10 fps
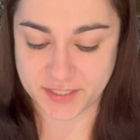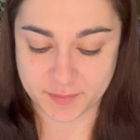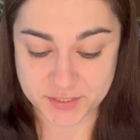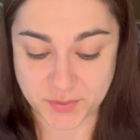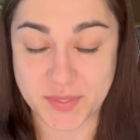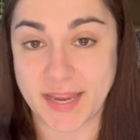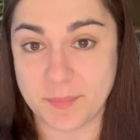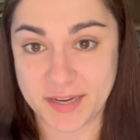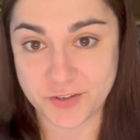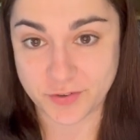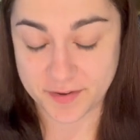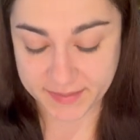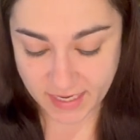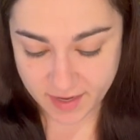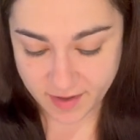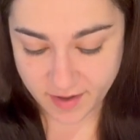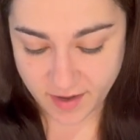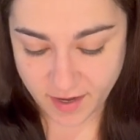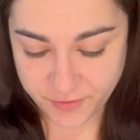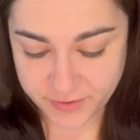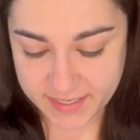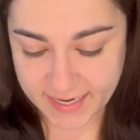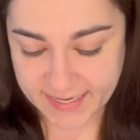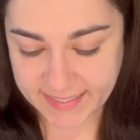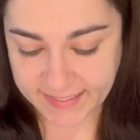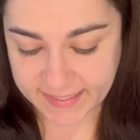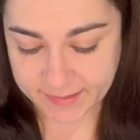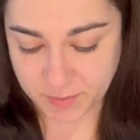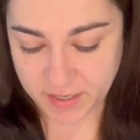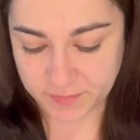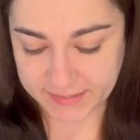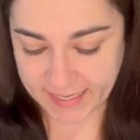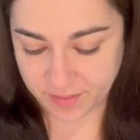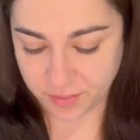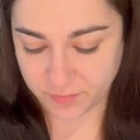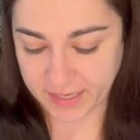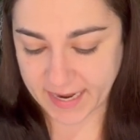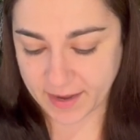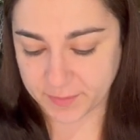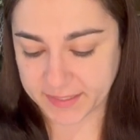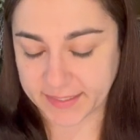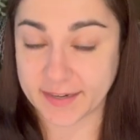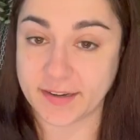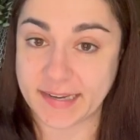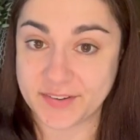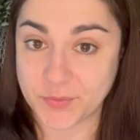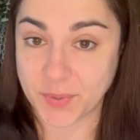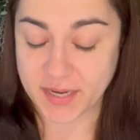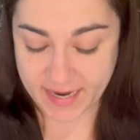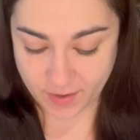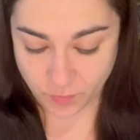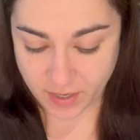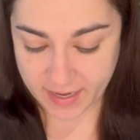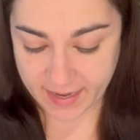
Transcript: I'm told that Emily drives 186 miles in 3 hours, and I need to work out what her